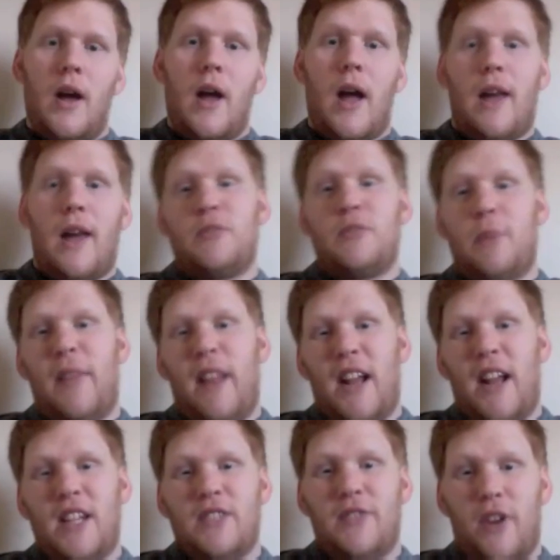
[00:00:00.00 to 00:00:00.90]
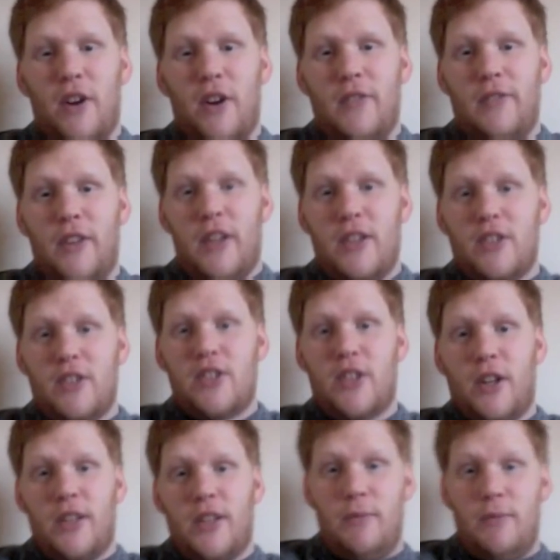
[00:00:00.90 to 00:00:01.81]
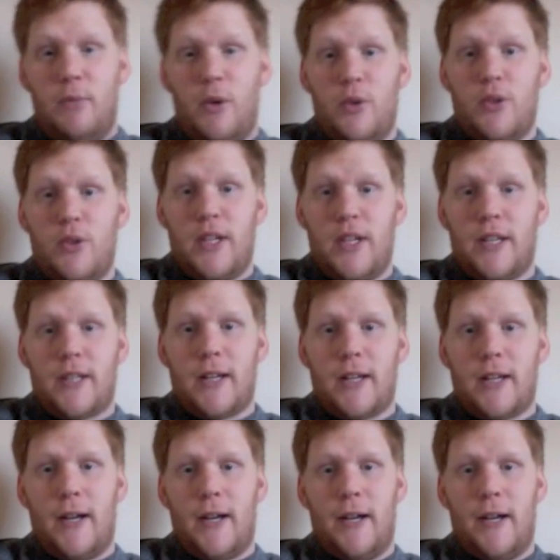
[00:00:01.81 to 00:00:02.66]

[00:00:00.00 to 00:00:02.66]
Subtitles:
And I spent the last 5 years studying music.